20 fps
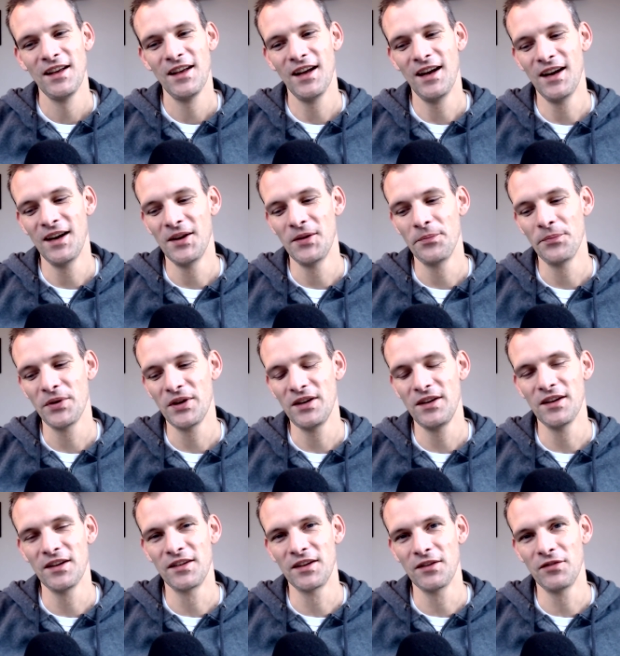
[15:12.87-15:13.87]
Um, but he
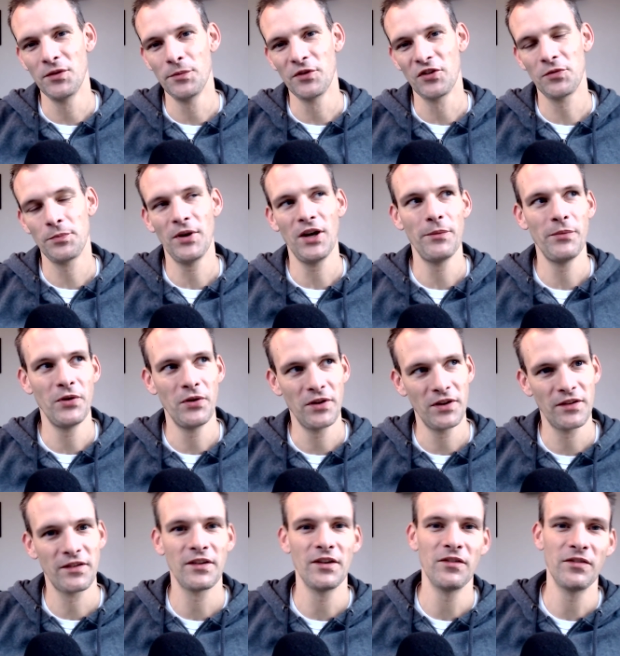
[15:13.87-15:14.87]
does give them a spot
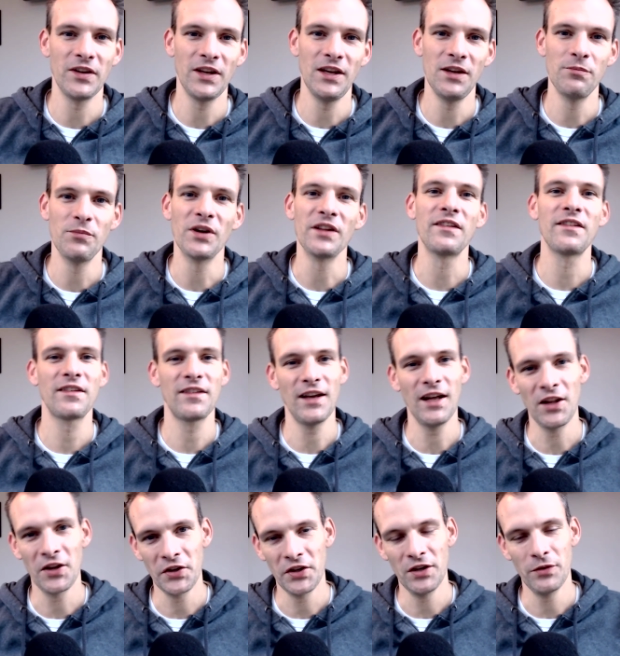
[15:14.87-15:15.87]
bonus of a month's
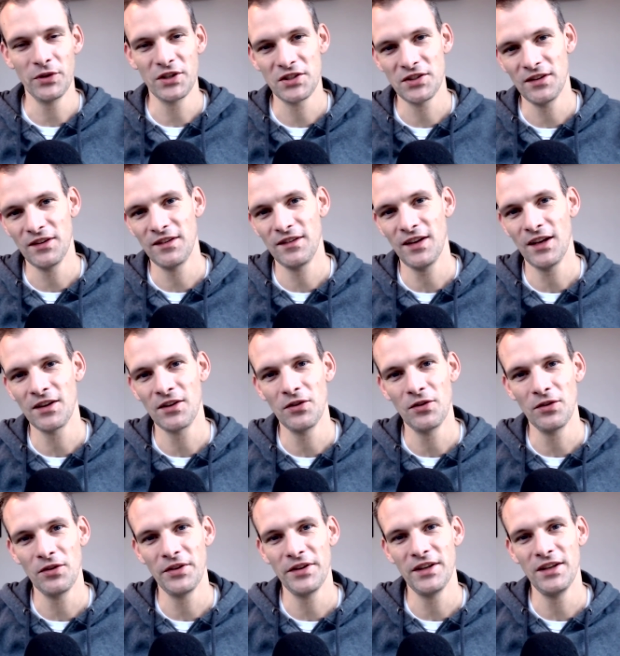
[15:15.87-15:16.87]
salary, which is 10
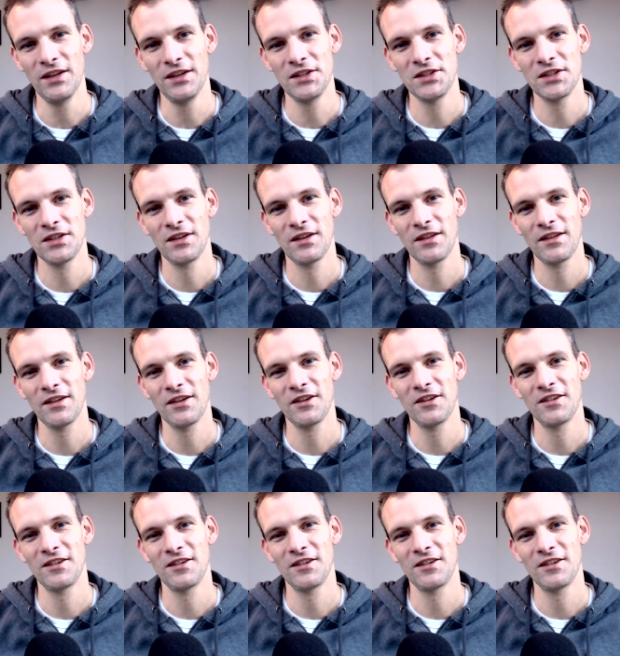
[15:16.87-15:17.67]
gold each. So